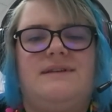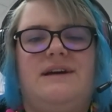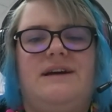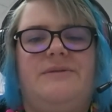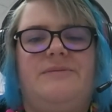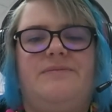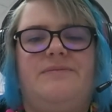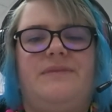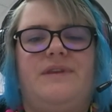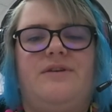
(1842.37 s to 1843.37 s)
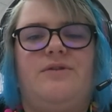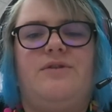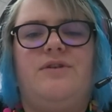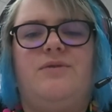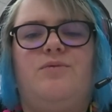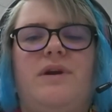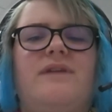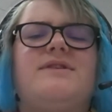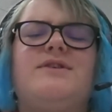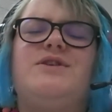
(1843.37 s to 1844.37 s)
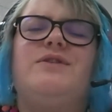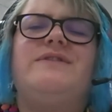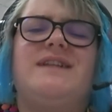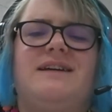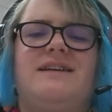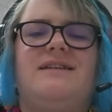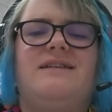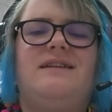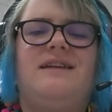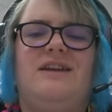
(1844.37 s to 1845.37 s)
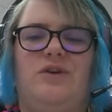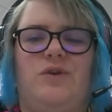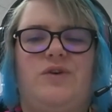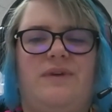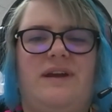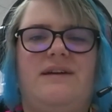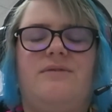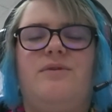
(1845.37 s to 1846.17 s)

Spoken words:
could you have done in your career?